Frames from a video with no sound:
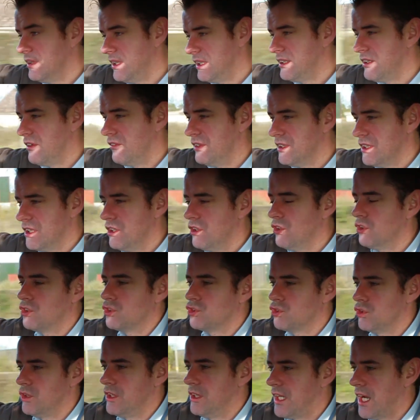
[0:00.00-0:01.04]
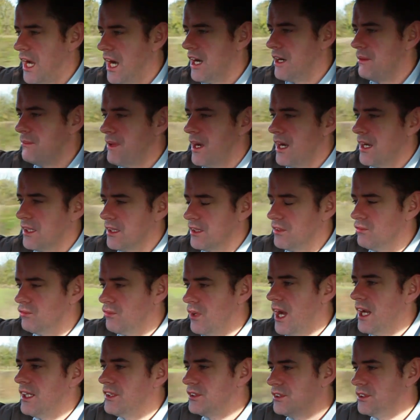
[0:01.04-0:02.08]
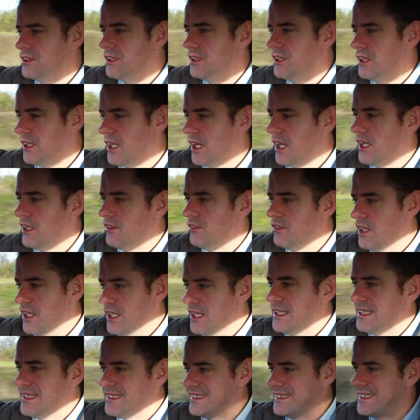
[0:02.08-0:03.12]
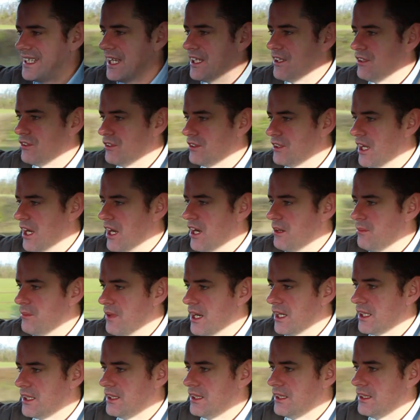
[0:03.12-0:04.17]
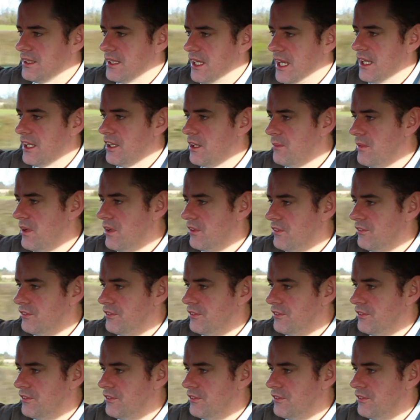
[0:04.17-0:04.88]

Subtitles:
They're in the luxury car market rather than the kind of standard car market that they come out of.